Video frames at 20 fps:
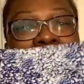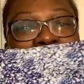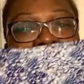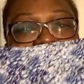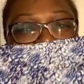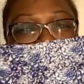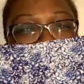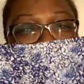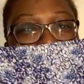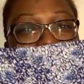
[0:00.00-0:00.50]

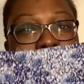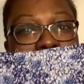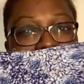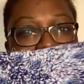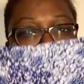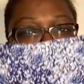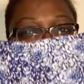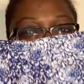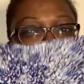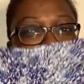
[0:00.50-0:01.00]
in the
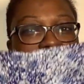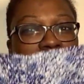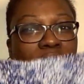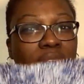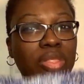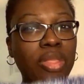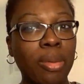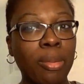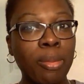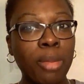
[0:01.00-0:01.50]
back, but
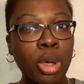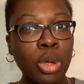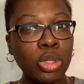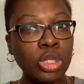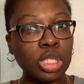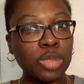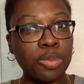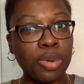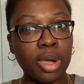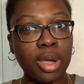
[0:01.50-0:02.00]
for the
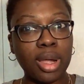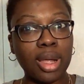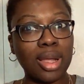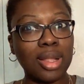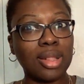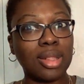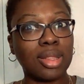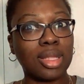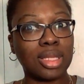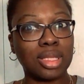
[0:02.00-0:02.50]
most
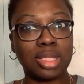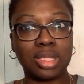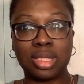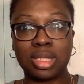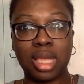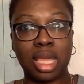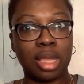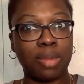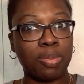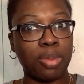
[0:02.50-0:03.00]
part, this is
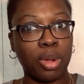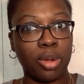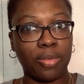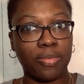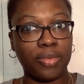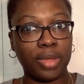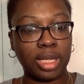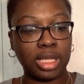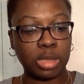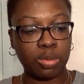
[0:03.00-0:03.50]
like
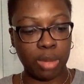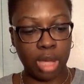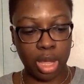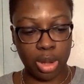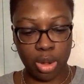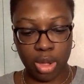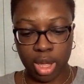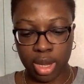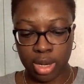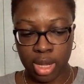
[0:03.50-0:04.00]
perfect,
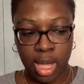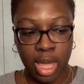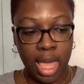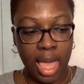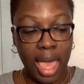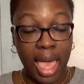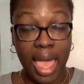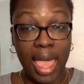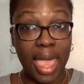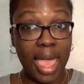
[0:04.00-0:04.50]
spot on.
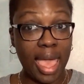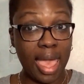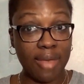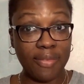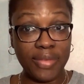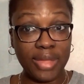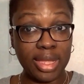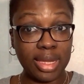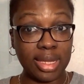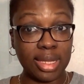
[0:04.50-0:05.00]
I
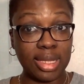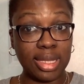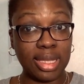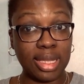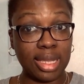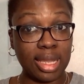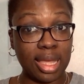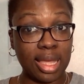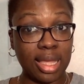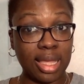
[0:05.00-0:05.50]
haven't
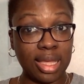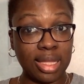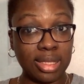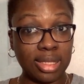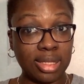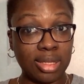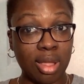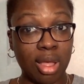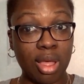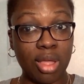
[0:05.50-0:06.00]

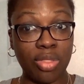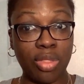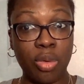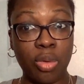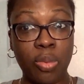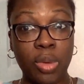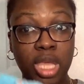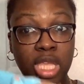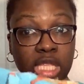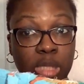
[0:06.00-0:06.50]
installed the
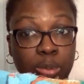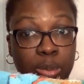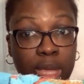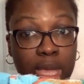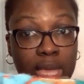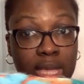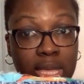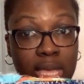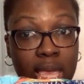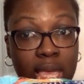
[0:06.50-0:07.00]

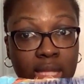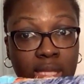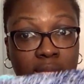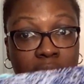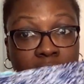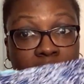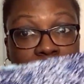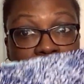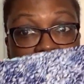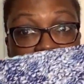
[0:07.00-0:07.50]
waistband yet,
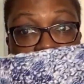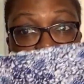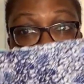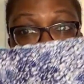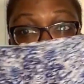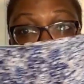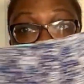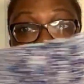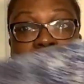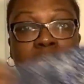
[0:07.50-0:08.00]
so that
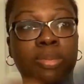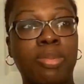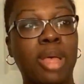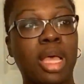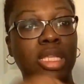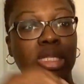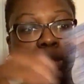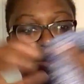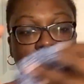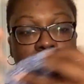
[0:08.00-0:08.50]
there is some
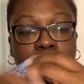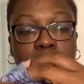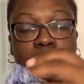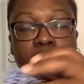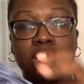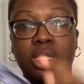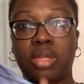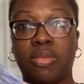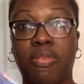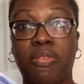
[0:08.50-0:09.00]

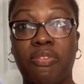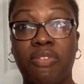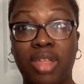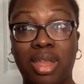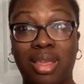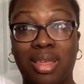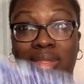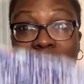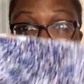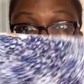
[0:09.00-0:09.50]
possibilities of
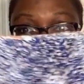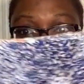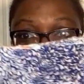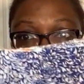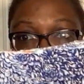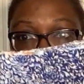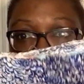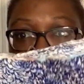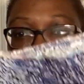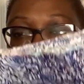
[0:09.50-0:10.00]
fitting
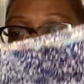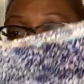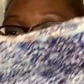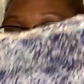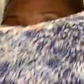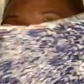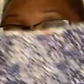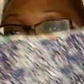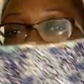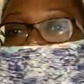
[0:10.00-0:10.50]
there.
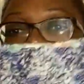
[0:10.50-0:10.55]
But